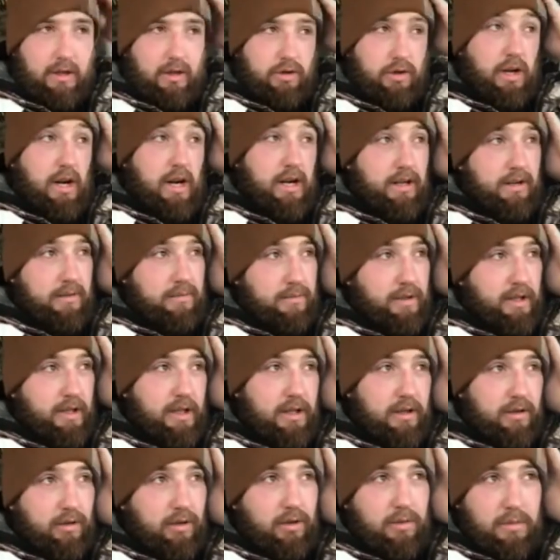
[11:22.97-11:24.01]
drag them
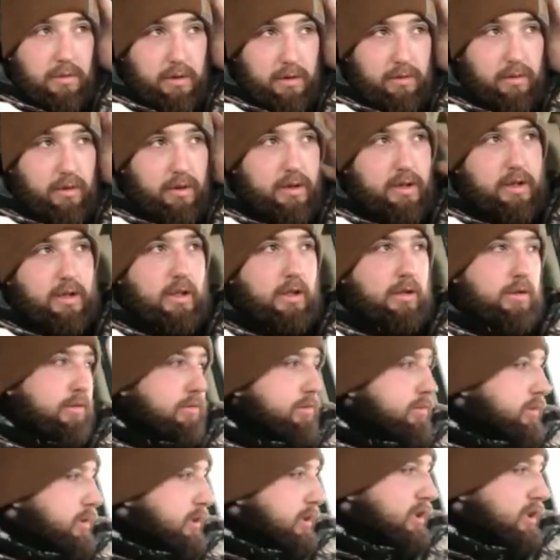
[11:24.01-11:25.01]
like you normally would, you know.